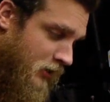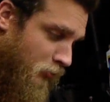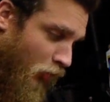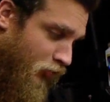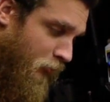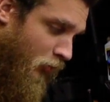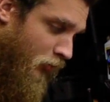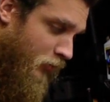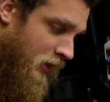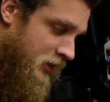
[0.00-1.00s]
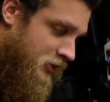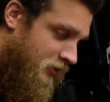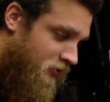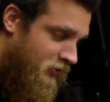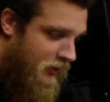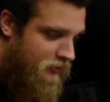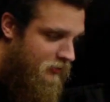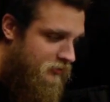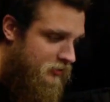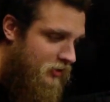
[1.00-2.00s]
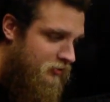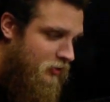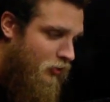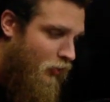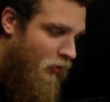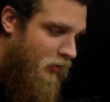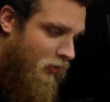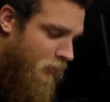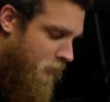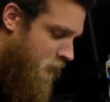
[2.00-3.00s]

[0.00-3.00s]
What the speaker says: in multiple locations, as I suggested earlier.